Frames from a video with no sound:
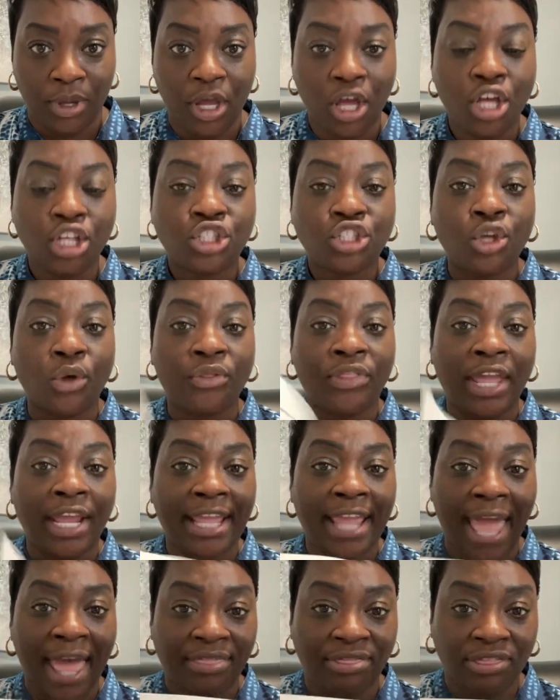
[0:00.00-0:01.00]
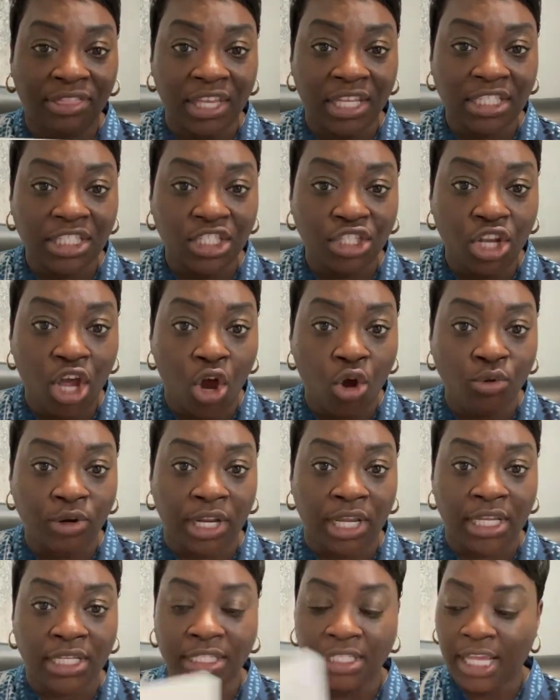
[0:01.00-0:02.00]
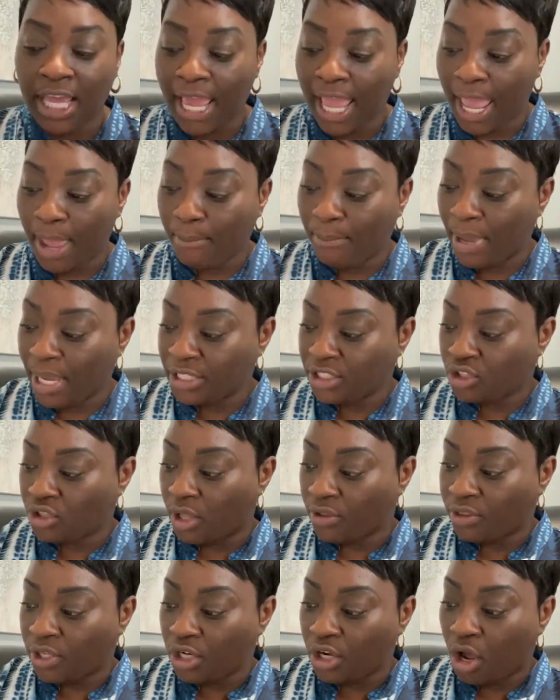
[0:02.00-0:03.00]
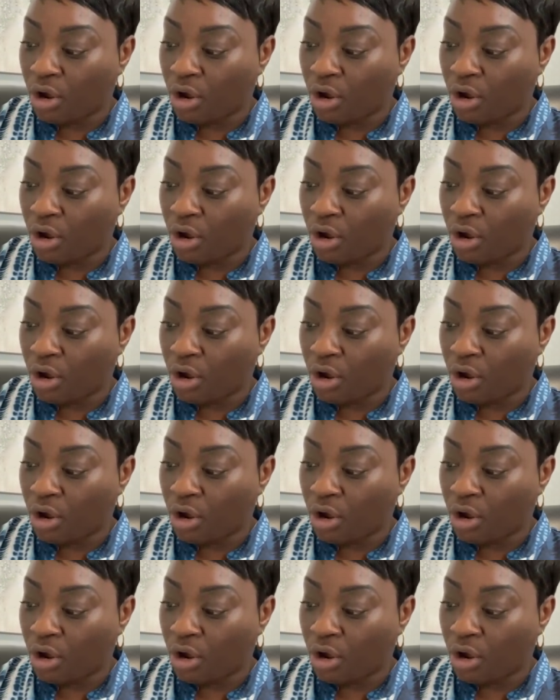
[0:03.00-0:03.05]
So they got this notice, and based on the